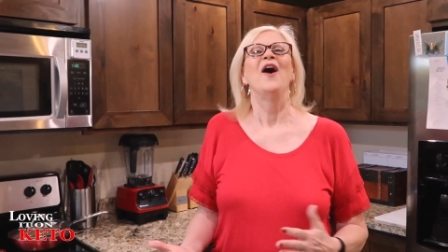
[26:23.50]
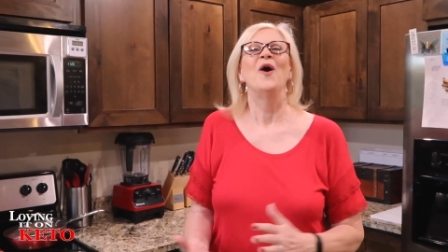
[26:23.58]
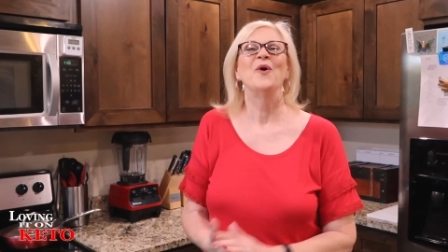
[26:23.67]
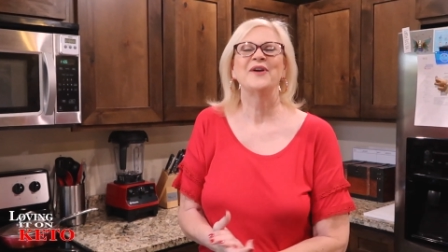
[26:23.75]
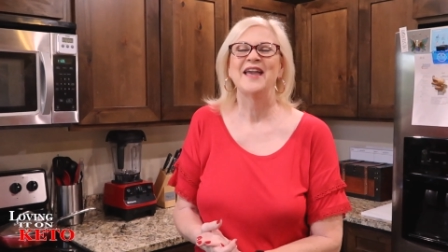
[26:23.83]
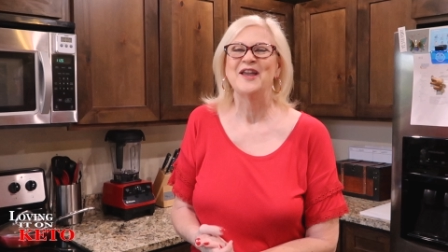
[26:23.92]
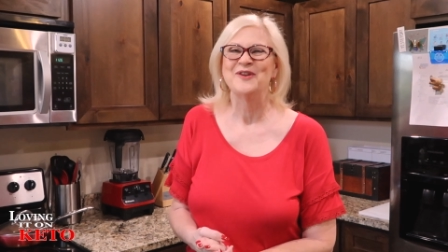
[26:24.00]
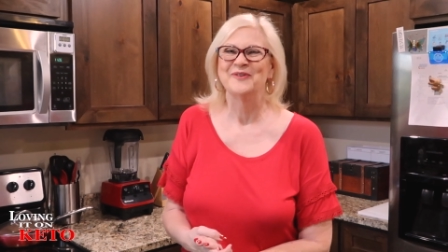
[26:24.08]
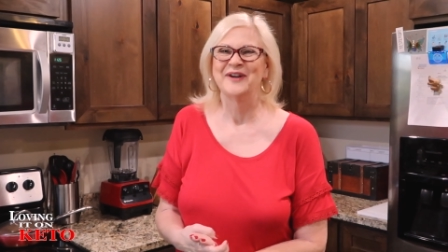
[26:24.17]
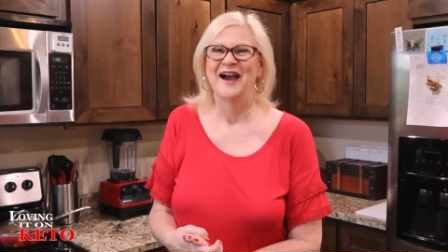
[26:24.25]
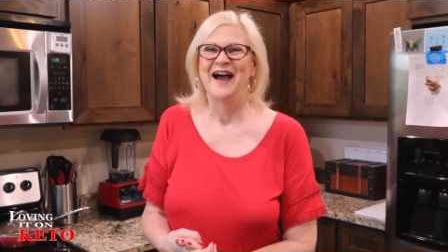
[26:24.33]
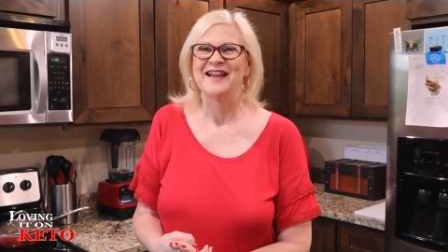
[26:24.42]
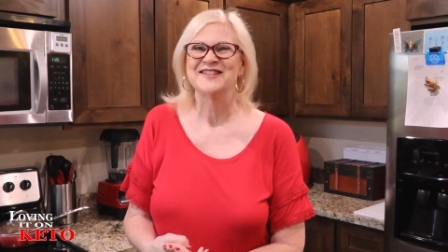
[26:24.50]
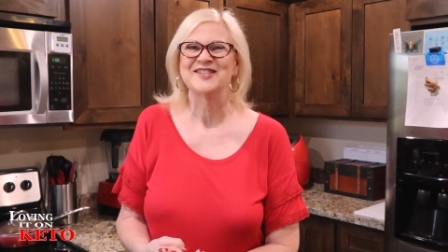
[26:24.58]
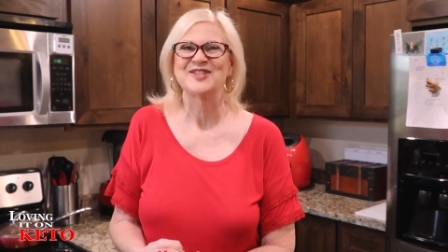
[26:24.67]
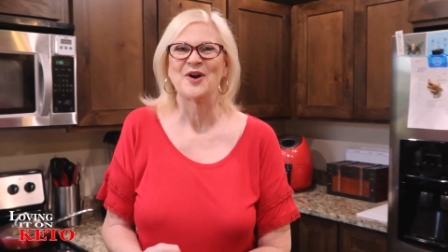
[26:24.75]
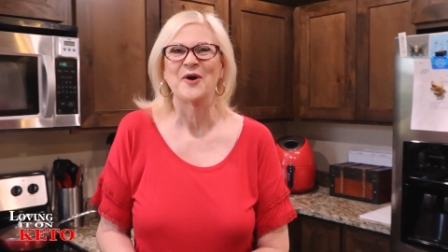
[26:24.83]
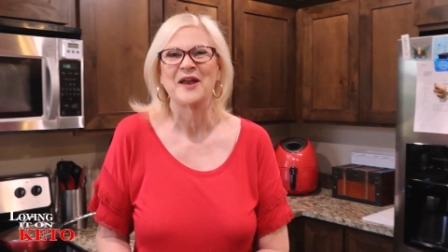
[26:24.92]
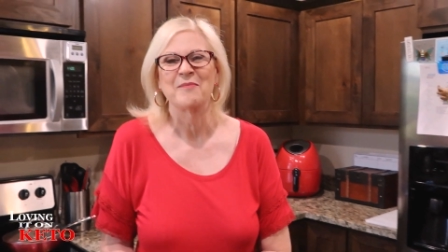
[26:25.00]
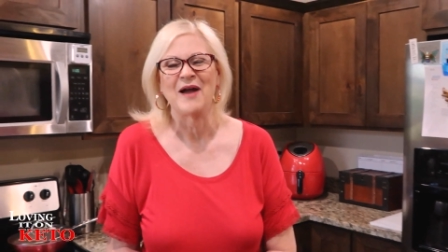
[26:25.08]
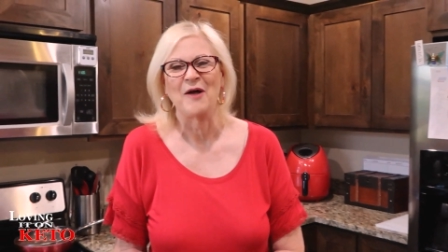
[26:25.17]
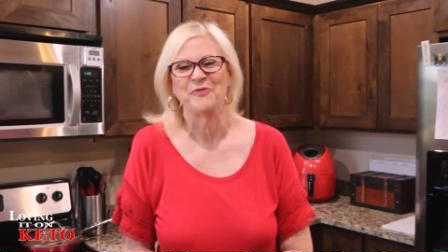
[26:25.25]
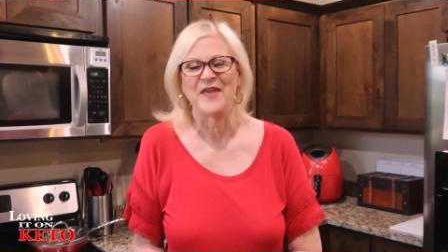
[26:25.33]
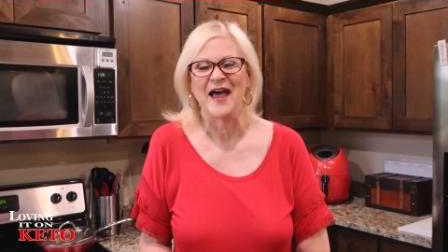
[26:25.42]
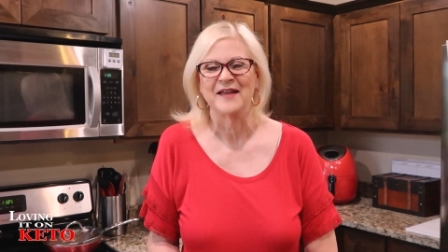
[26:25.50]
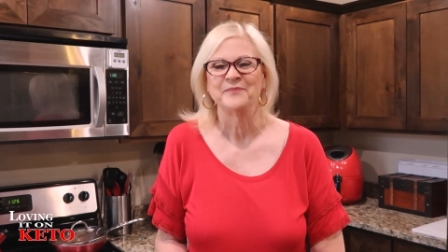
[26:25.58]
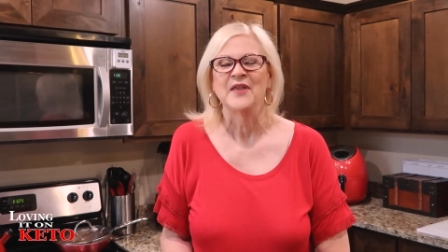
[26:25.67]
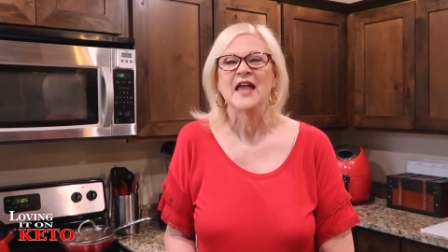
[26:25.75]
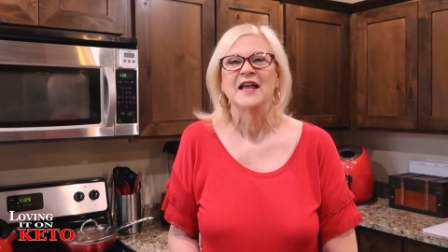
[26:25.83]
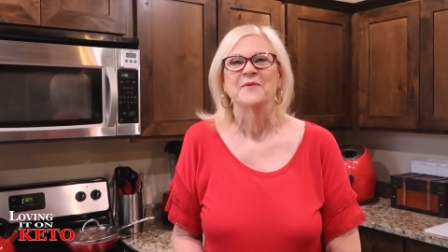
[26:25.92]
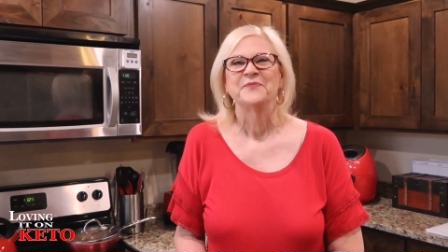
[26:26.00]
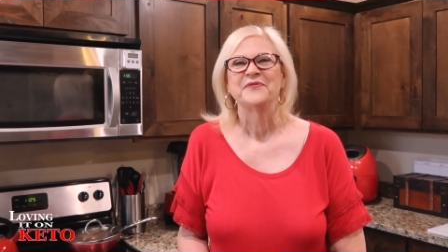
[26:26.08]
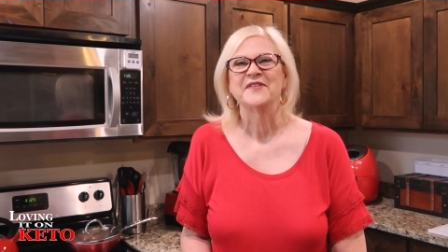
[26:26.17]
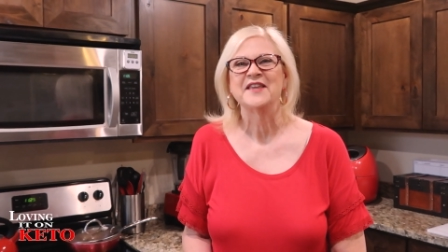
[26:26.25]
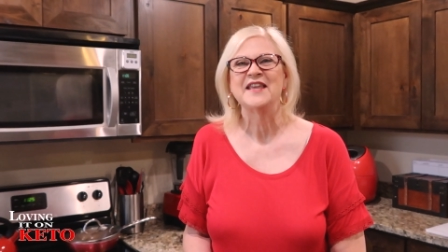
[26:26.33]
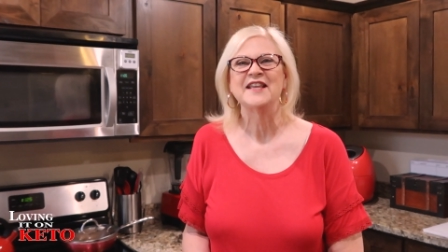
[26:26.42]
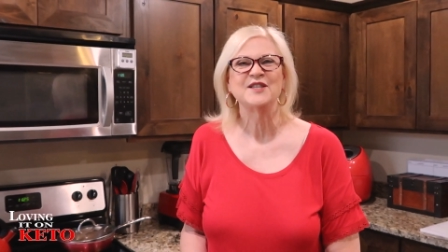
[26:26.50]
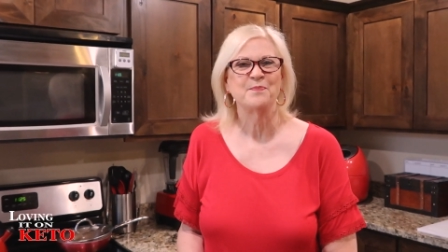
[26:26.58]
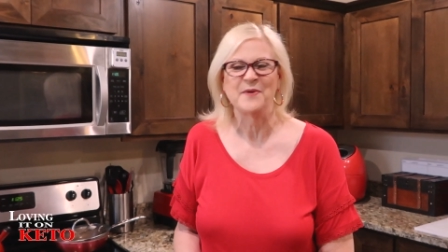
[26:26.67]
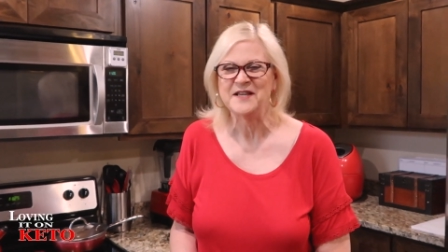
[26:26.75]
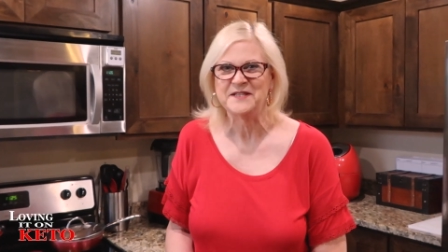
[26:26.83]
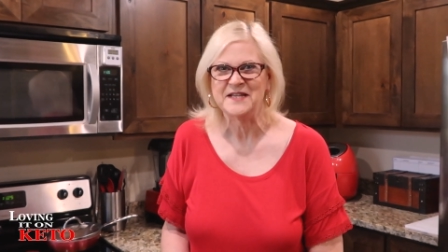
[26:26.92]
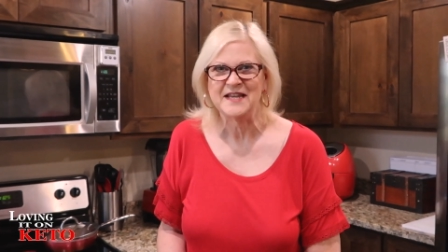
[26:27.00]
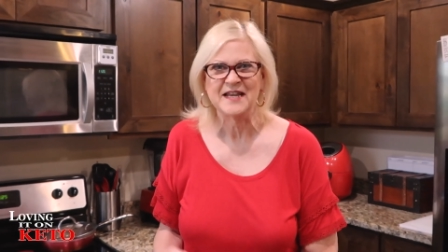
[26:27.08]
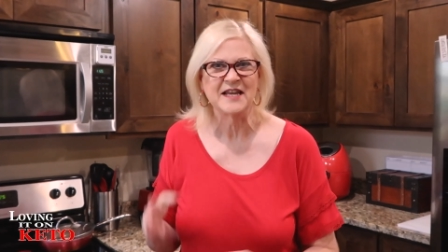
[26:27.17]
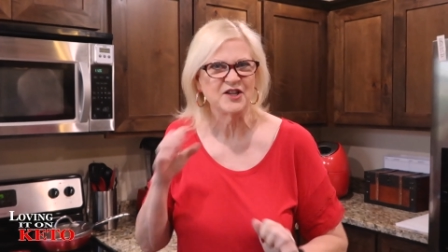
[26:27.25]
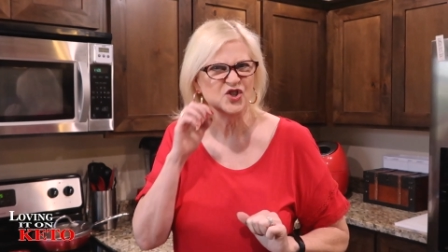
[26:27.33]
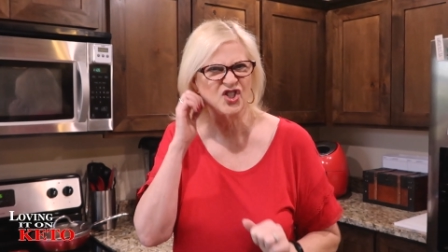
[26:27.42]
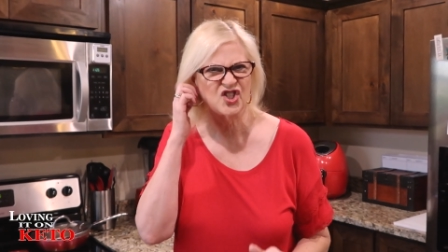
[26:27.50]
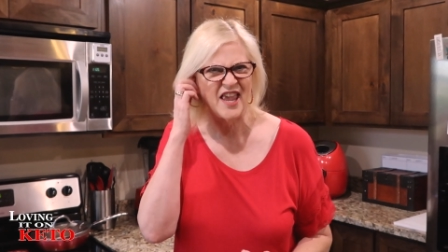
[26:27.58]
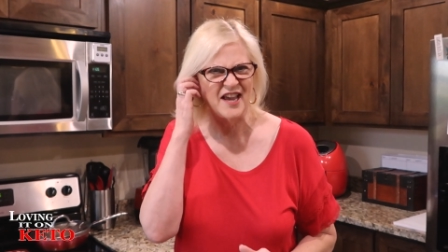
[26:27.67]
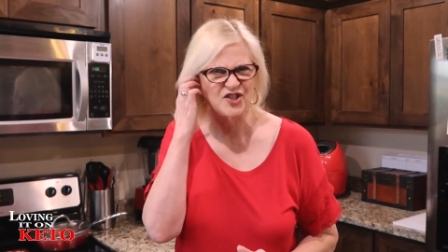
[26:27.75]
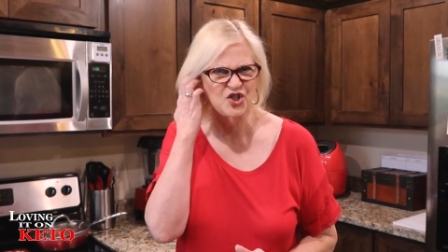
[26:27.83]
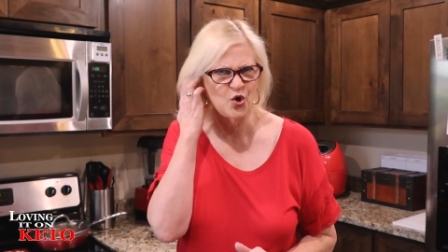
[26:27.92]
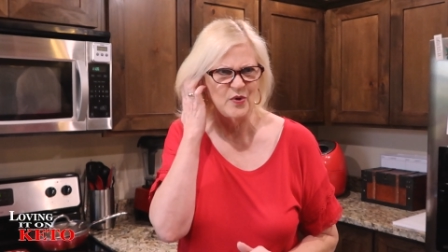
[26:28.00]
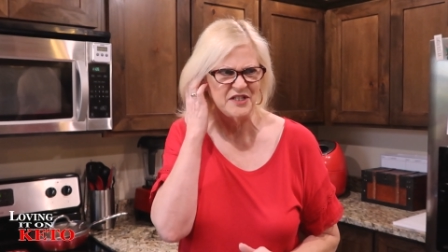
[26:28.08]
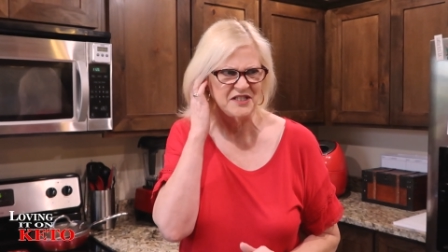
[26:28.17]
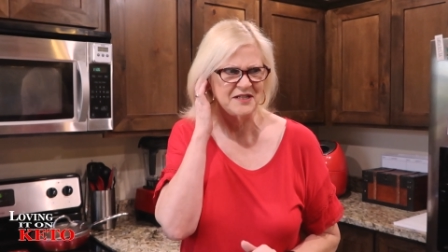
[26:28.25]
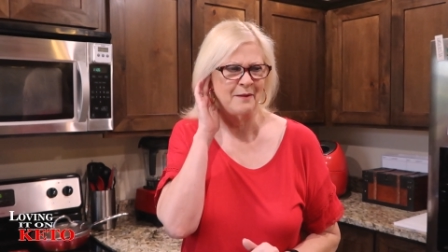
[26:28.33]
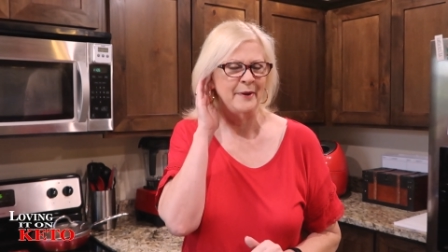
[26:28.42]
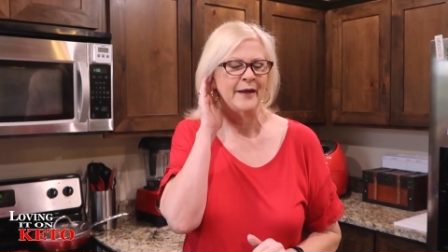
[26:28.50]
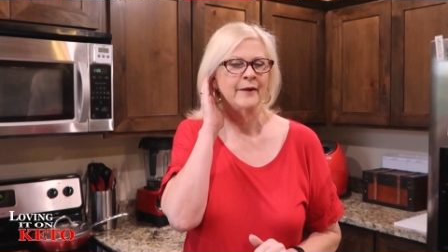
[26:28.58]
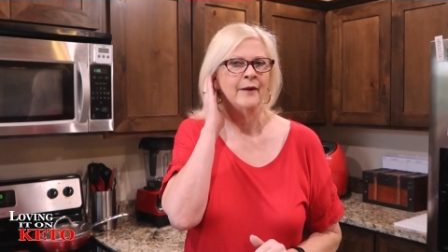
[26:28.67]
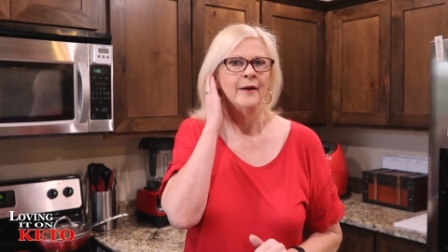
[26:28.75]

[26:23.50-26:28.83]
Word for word: okay, you guys, sorry about that. I'm busy. He's busy. He just can't show his stomach.